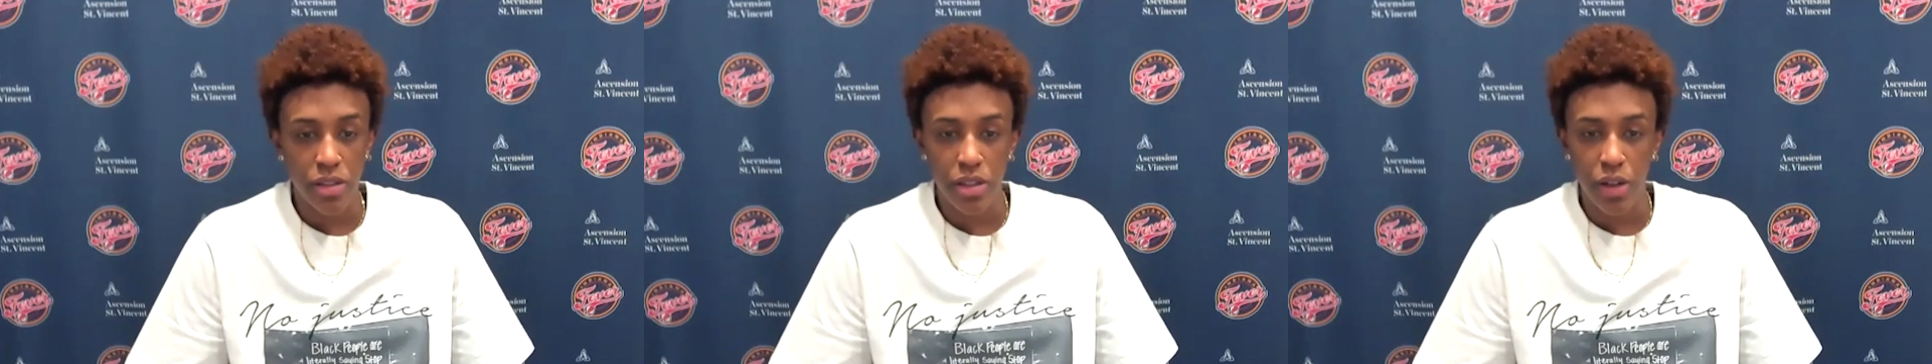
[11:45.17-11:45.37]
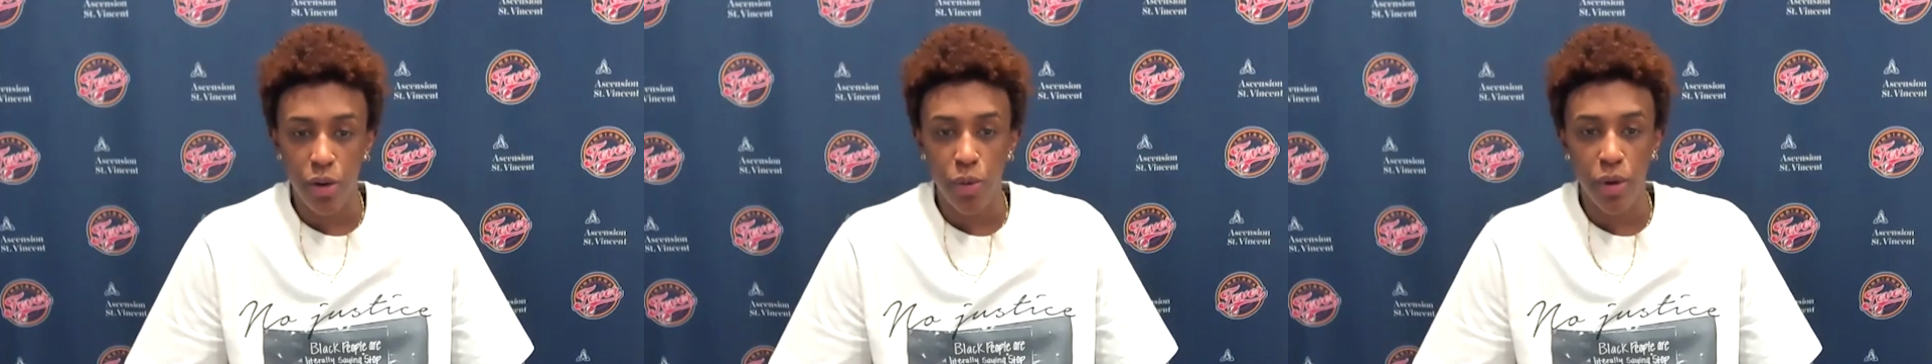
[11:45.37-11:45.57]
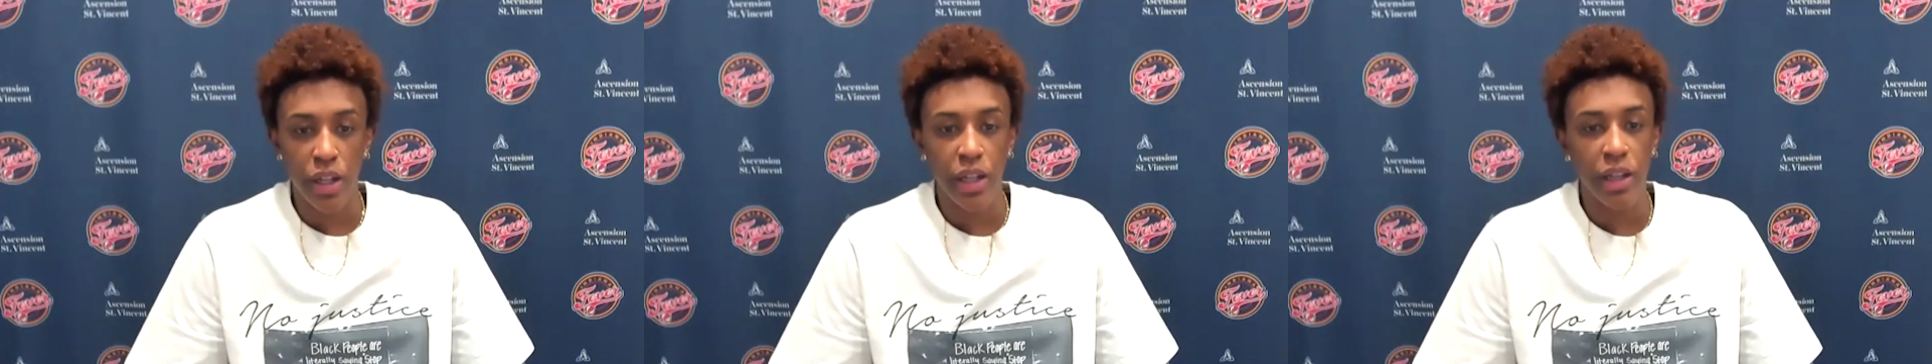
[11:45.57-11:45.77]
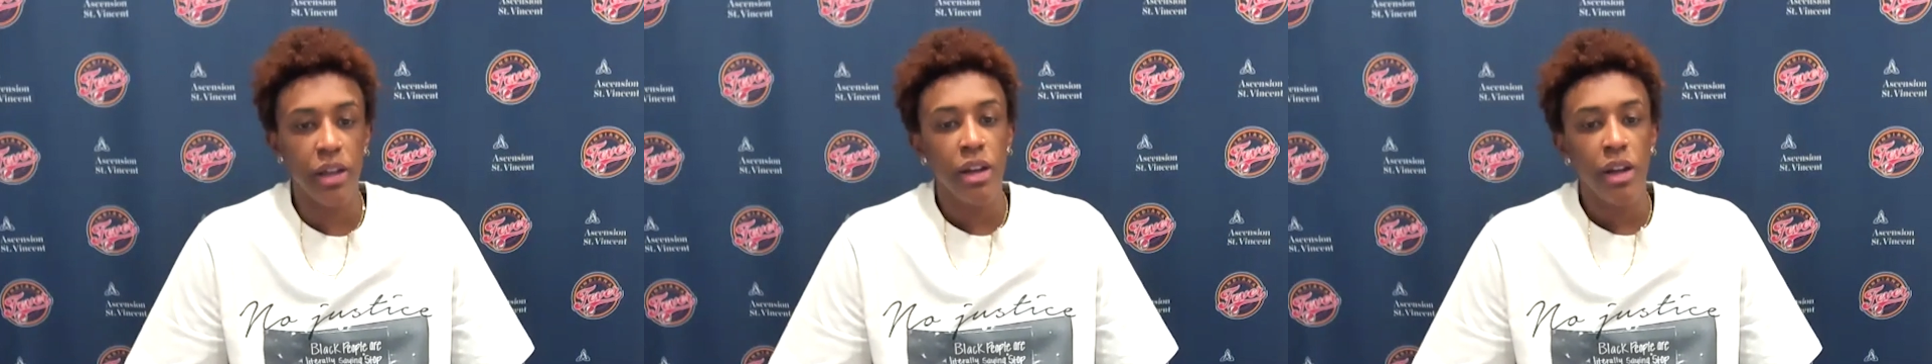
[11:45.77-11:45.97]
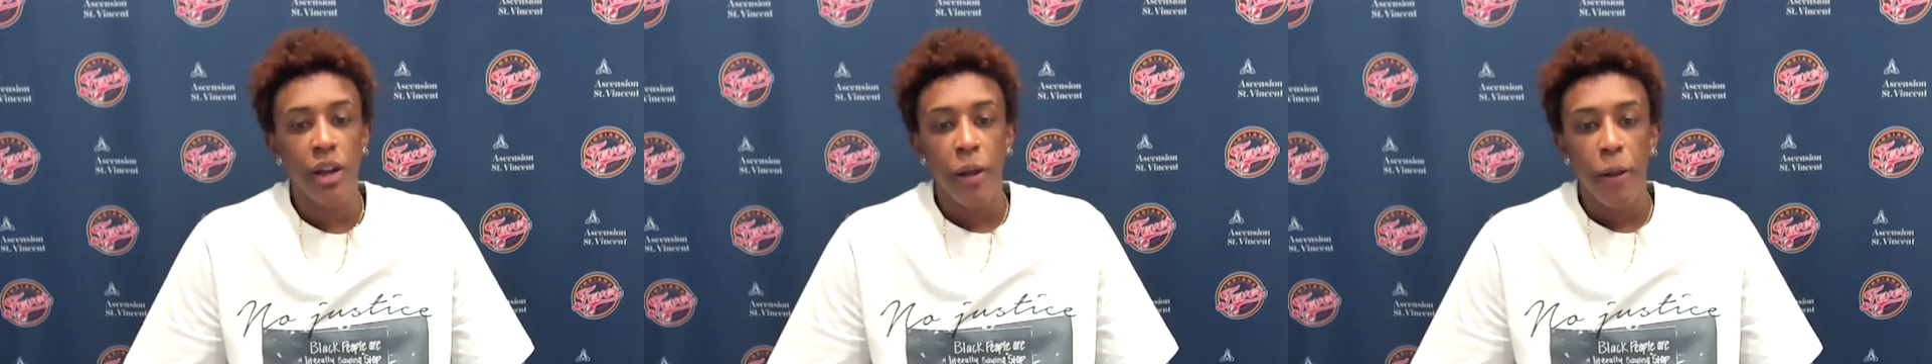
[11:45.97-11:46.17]
So running,
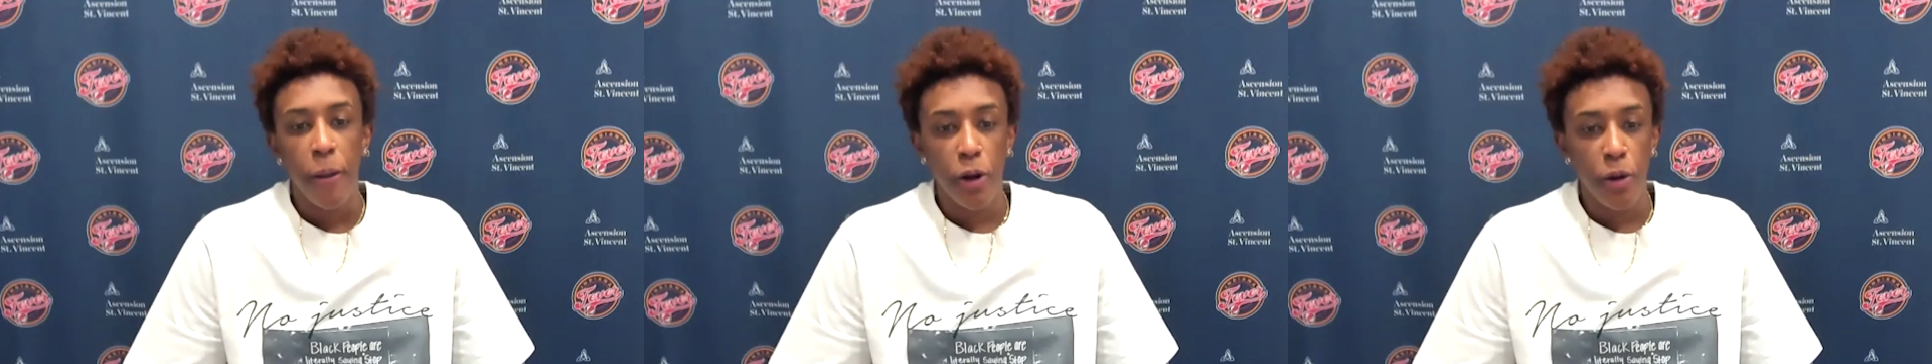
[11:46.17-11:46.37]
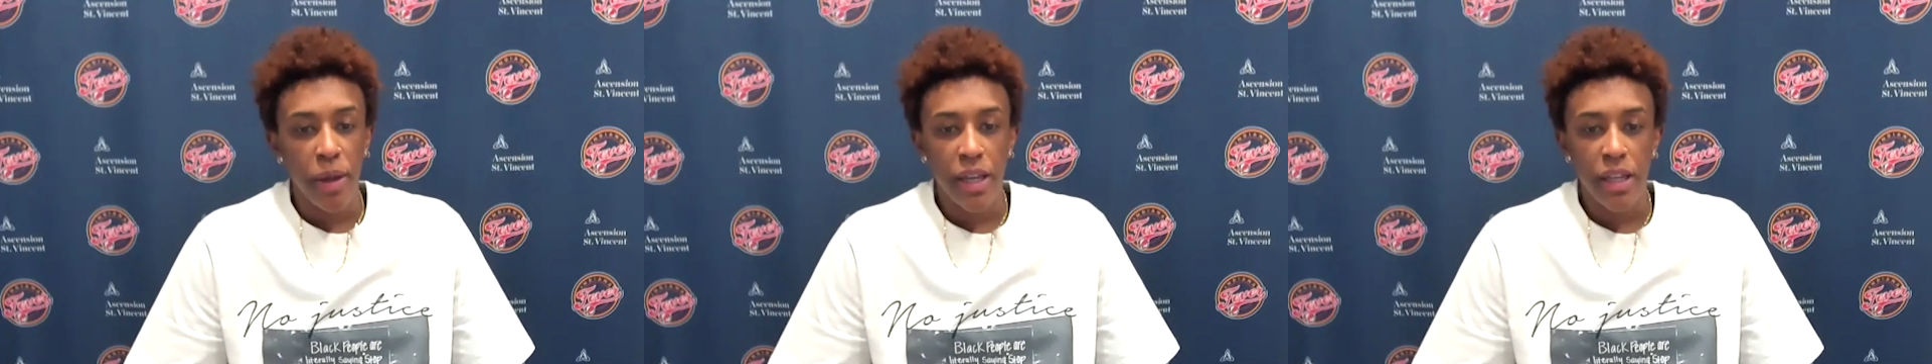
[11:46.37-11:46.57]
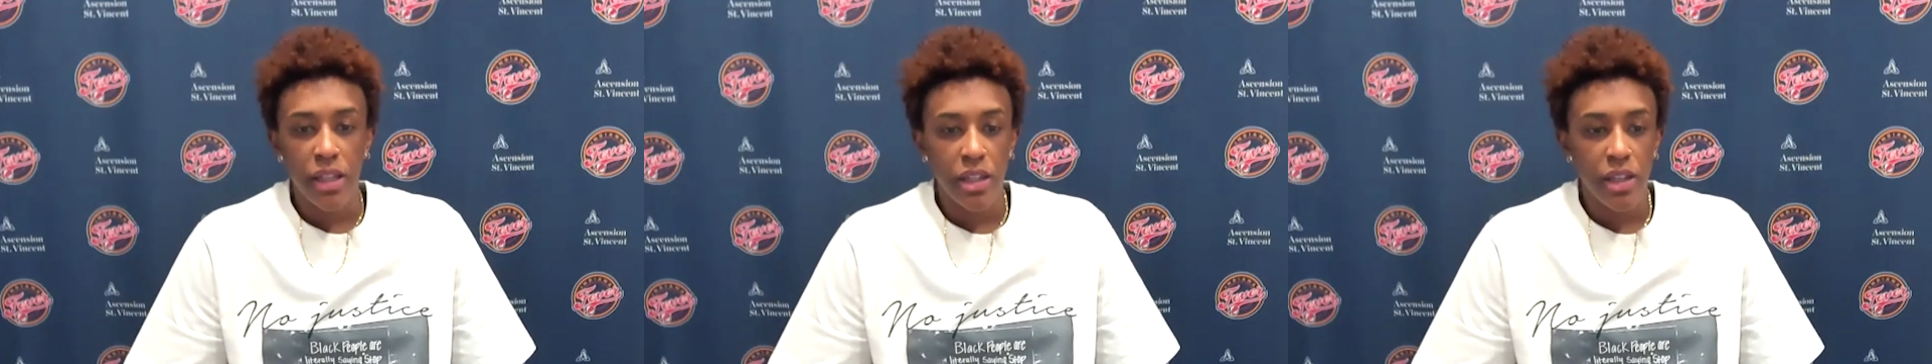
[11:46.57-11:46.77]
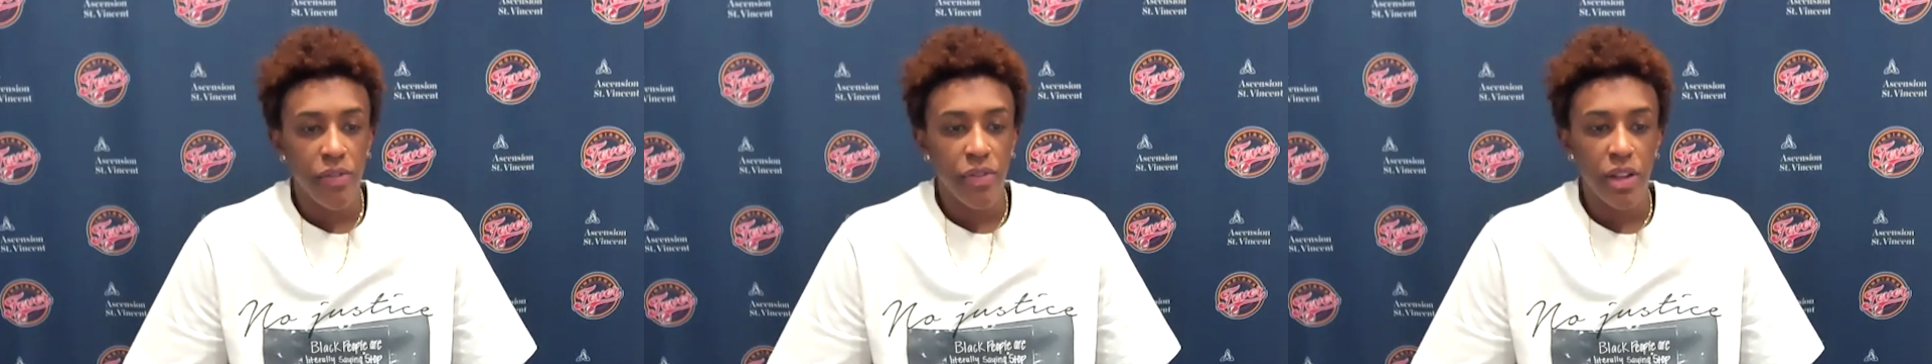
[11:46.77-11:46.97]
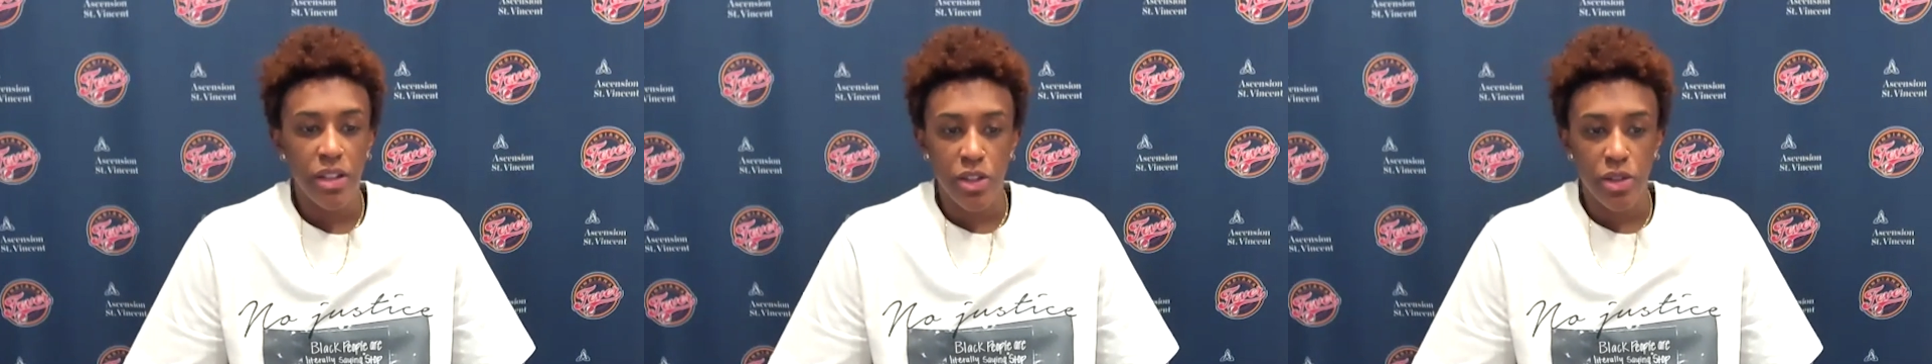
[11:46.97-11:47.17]
making the
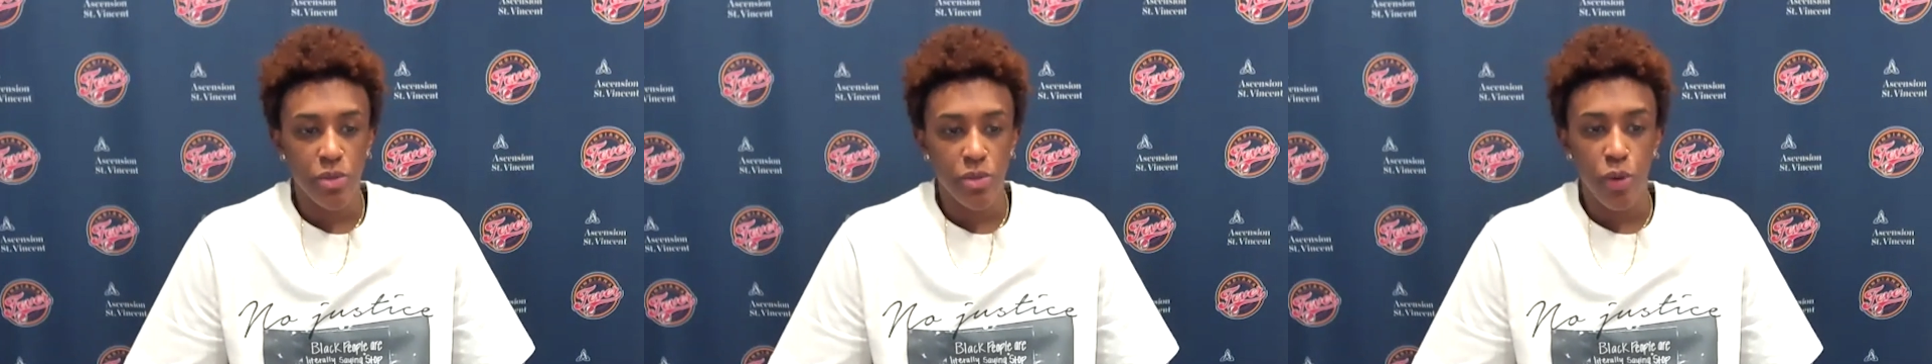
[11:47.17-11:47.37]
defense